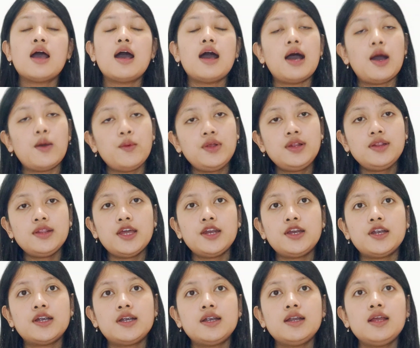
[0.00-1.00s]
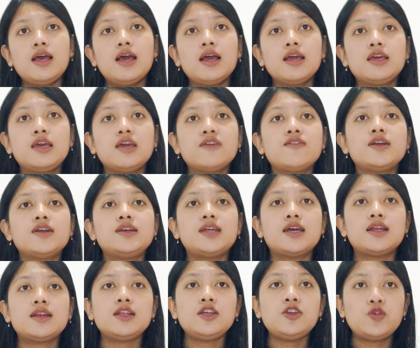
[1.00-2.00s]
I will neither give a
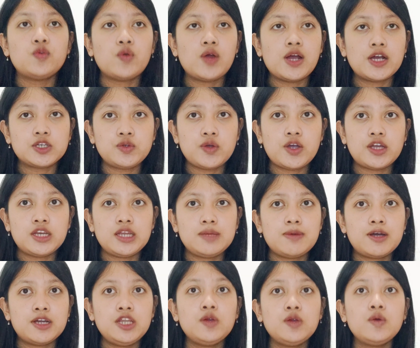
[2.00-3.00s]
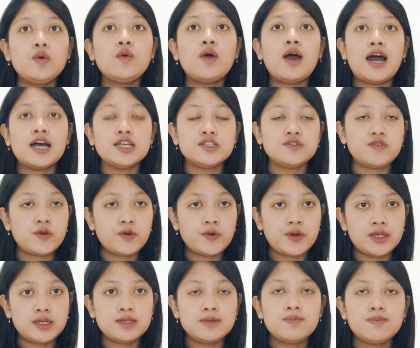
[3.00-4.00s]
deadly drug to anybody who asks for
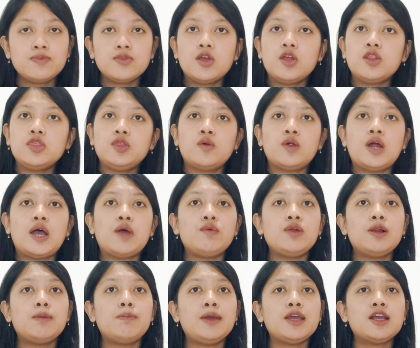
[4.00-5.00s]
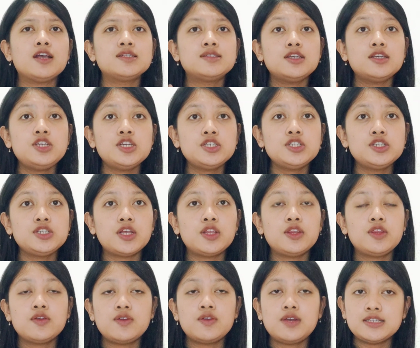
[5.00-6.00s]
it, nor I will make a suggestion
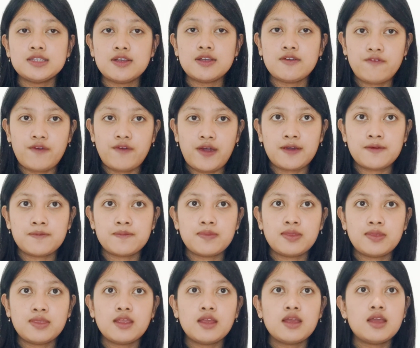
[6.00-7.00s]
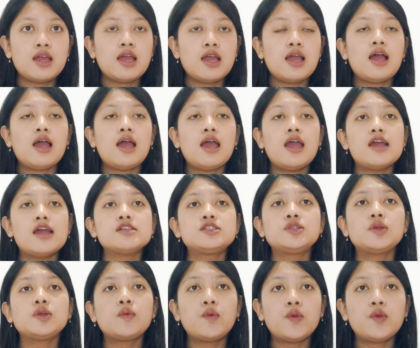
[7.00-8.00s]
to this effect. As
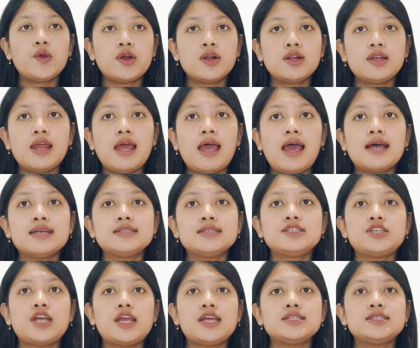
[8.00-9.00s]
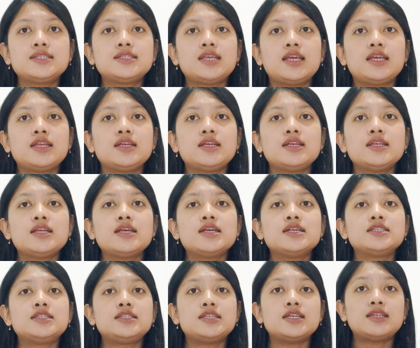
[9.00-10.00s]
the world has changed since
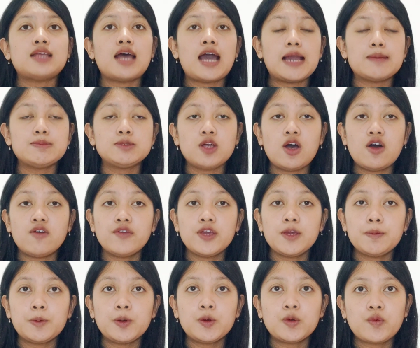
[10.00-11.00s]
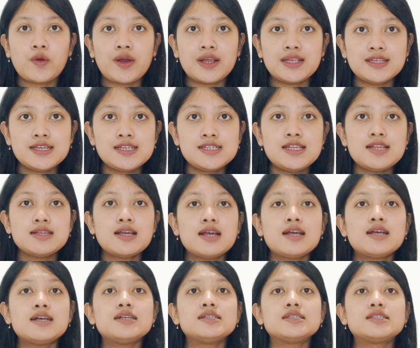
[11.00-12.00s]
the times of Hippocrates,
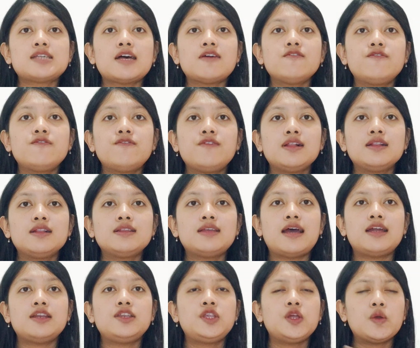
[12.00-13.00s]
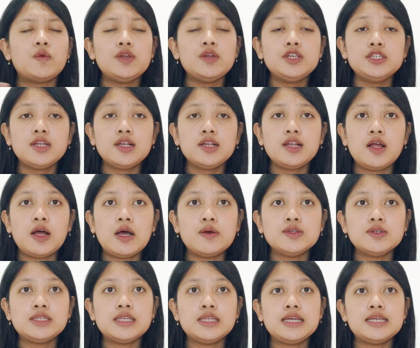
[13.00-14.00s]
some feel that the original
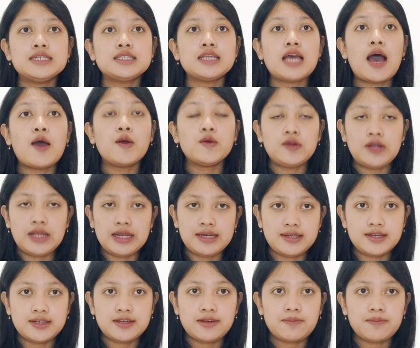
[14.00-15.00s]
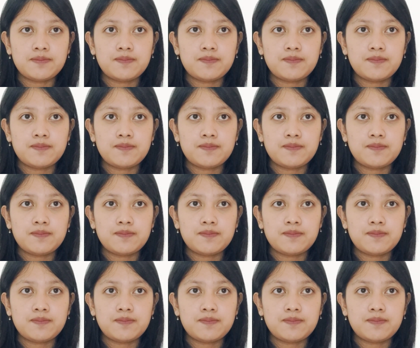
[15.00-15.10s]
oath is outdated.